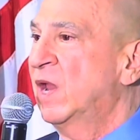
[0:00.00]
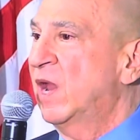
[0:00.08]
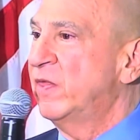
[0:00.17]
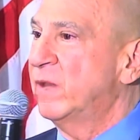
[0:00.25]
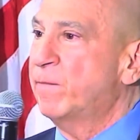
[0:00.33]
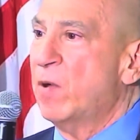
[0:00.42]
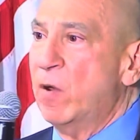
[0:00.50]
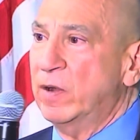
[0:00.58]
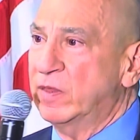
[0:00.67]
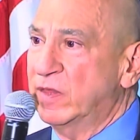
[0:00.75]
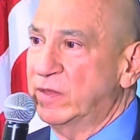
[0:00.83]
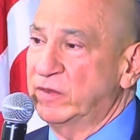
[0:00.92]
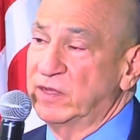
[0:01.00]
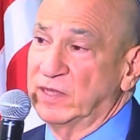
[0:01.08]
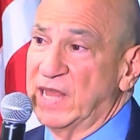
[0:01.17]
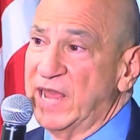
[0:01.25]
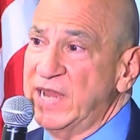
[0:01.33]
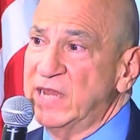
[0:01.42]
And then part of the
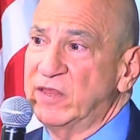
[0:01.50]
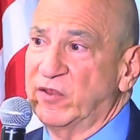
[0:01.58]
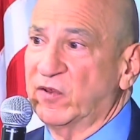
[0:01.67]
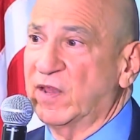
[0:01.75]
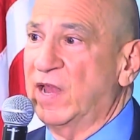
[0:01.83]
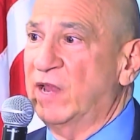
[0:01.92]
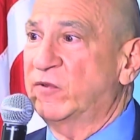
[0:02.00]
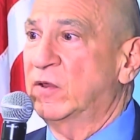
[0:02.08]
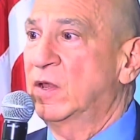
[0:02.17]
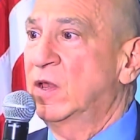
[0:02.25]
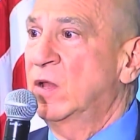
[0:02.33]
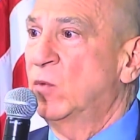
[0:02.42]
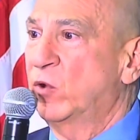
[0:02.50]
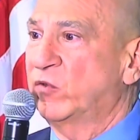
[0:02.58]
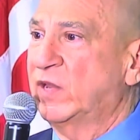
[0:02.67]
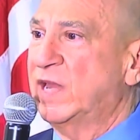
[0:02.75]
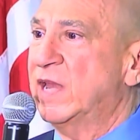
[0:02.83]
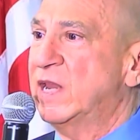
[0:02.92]
delay in this case was
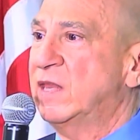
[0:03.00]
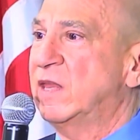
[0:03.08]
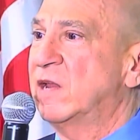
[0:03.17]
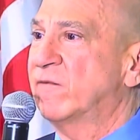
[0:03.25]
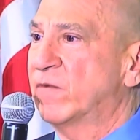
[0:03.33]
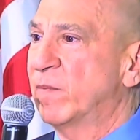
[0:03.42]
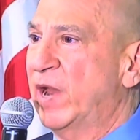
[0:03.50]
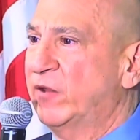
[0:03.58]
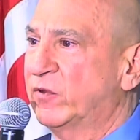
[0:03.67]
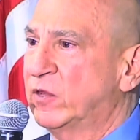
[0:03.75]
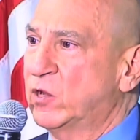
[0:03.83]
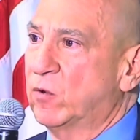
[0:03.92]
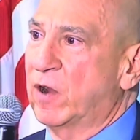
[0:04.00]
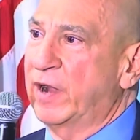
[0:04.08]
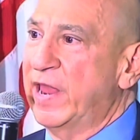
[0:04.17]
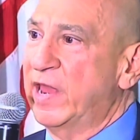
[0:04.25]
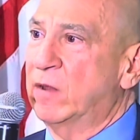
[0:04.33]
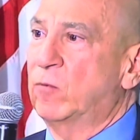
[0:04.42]
getting the information to our,
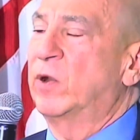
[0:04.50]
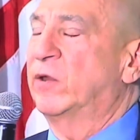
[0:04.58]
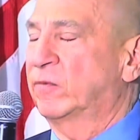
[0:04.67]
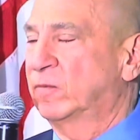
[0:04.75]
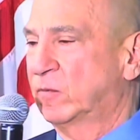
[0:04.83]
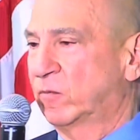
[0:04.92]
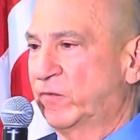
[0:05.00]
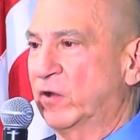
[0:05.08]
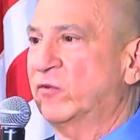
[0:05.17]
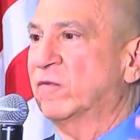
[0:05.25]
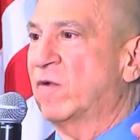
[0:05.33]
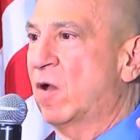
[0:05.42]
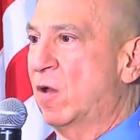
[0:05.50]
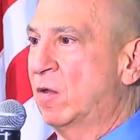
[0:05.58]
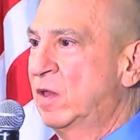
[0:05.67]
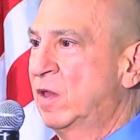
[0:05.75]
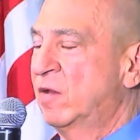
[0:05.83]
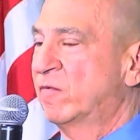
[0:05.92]
it was, first of
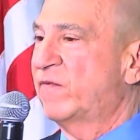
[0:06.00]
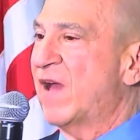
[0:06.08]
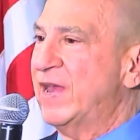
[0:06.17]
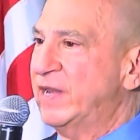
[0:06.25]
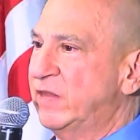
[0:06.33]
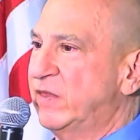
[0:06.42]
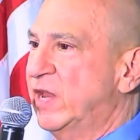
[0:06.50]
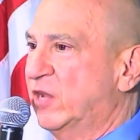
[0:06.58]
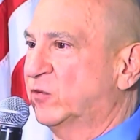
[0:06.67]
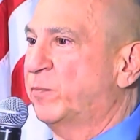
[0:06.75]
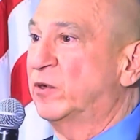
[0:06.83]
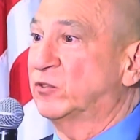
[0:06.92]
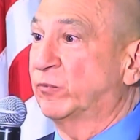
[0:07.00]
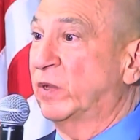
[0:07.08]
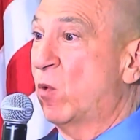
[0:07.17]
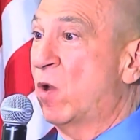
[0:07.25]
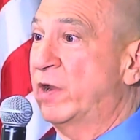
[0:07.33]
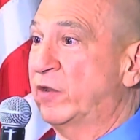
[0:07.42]
all, finding the experts we
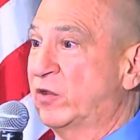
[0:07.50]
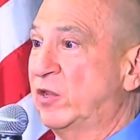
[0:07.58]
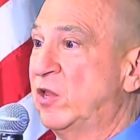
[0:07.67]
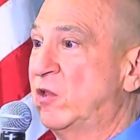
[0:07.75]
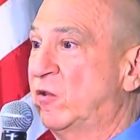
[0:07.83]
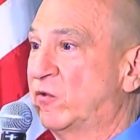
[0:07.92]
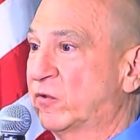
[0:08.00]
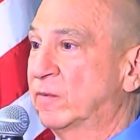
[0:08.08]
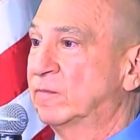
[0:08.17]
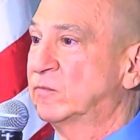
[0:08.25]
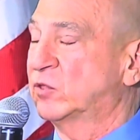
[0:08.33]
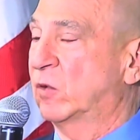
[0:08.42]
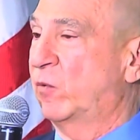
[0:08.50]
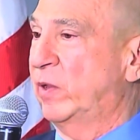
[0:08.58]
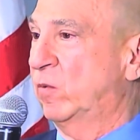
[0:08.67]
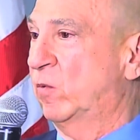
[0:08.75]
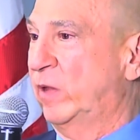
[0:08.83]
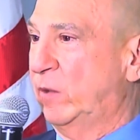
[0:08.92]
wanted to use. So
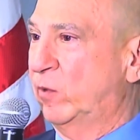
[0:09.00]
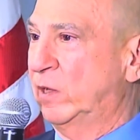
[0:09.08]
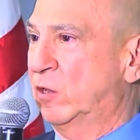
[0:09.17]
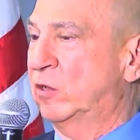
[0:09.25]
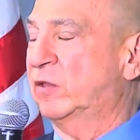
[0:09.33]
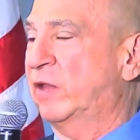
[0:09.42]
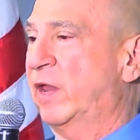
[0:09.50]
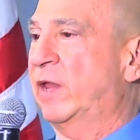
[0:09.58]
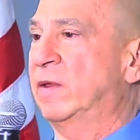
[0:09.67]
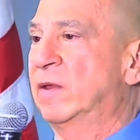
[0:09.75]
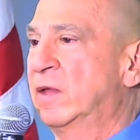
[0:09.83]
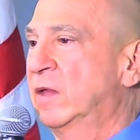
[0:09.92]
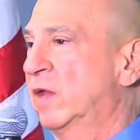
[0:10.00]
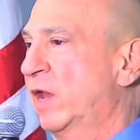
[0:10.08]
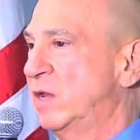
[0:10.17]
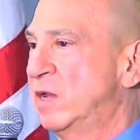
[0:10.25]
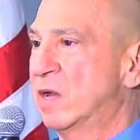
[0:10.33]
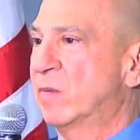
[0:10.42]
we, we, we looked at a,
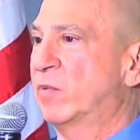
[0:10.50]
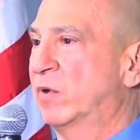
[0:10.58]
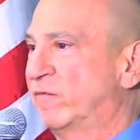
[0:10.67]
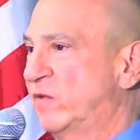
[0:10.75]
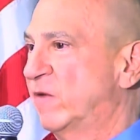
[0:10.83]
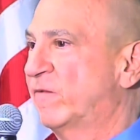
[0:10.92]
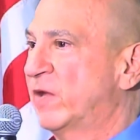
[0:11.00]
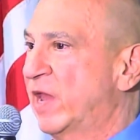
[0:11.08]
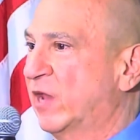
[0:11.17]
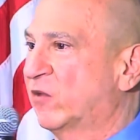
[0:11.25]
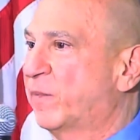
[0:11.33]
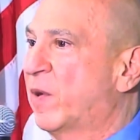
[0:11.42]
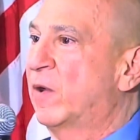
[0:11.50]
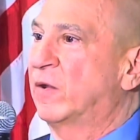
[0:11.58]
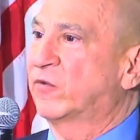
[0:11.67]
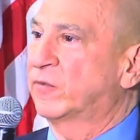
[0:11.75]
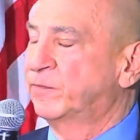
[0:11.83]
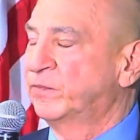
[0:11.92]
a number of different
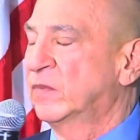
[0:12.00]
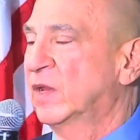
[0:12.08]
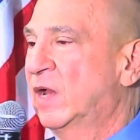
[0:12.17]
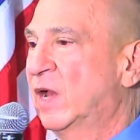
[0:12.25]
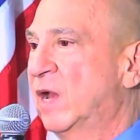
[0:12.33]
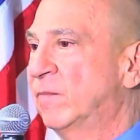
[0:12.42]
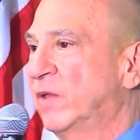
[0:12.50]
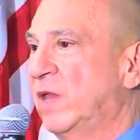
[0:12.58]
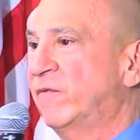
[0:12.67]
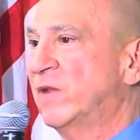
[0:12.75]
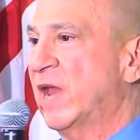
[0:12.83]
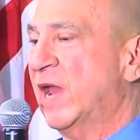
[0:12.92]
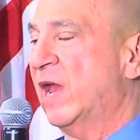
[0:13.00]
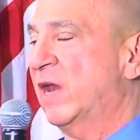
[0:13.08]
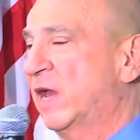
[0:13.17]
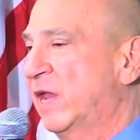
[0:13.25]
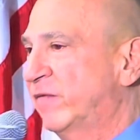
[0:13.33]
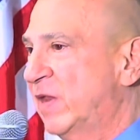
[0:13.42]
experts um, even
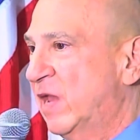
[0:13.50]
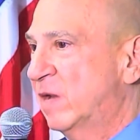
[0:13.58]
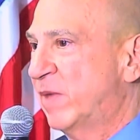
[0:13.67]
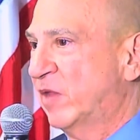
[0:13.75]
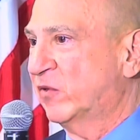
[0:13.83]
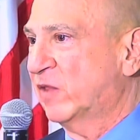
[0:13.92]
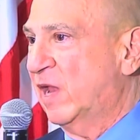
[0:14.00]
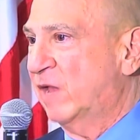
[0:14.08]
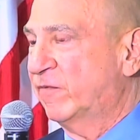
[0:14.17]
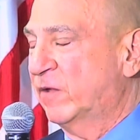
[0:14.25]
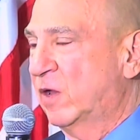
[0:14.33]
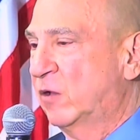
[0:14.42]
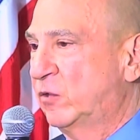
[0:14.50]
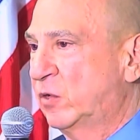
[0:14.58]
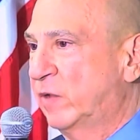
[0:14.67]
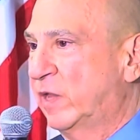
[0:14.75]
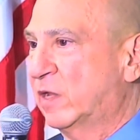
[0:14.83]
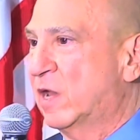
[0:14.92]
had I even had my staff go
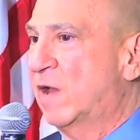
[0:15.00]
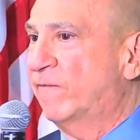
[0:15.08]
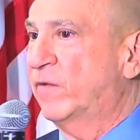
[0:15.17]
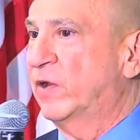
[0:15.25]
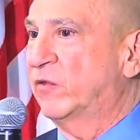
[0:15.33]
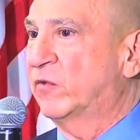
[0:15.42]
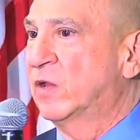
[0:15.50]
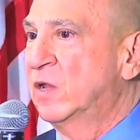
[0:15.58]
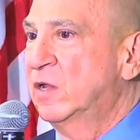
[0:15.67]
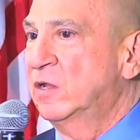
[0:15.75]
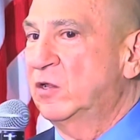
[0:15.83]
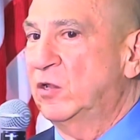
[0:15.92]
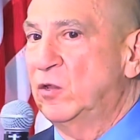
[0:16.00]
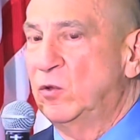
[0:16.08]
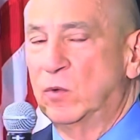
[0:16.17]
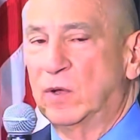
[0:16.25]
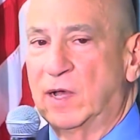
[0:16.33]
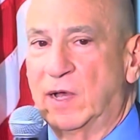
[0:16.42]
to a conference
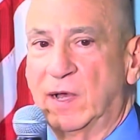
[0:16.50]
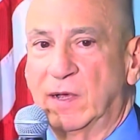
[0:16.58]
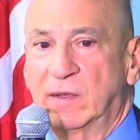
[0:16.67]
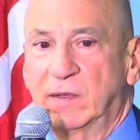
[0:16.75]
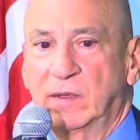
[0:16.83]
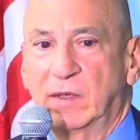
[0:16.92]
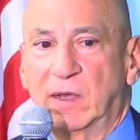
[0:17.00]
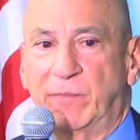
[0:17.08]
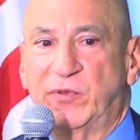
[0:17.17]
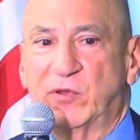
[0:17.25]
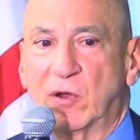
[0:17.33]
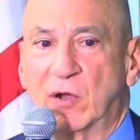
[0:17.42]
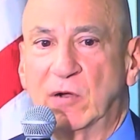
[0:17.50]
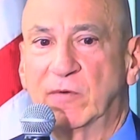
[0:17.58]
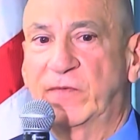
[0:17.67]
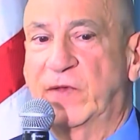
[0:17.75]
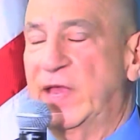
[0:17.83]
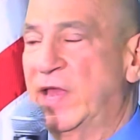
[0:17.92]
to uh,
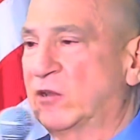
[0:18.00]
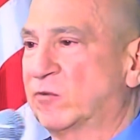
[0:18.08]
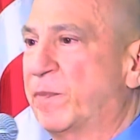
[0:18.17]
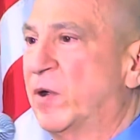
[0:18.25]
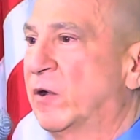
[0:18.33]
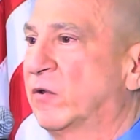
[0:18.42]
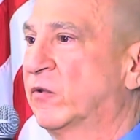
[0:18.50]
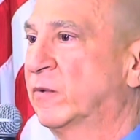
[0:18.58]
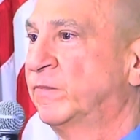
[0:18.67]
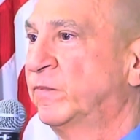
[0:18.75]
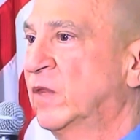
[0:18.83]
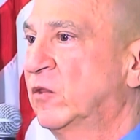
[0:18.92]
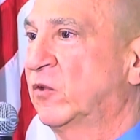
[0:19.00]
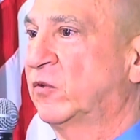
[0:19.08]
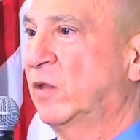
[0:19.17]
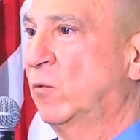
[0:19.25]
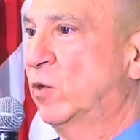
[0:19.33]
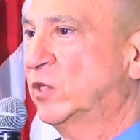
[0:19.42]
observe experts to
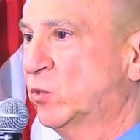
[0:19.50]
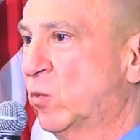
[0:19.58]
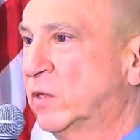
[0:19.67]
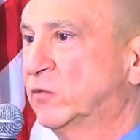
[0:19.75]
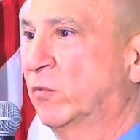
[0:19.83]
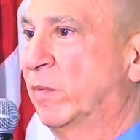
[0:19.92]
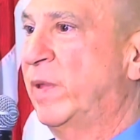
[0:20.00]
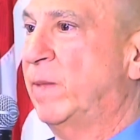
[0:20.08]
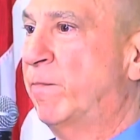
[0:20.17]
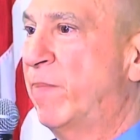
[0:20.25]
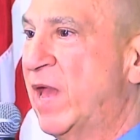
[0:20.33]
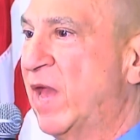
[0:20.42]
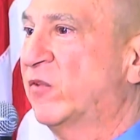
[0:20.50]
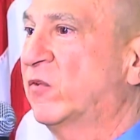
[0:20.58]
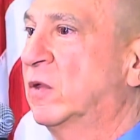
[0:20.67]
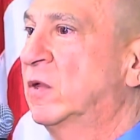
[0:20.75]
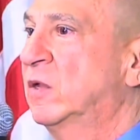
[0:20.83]
see which ones would be best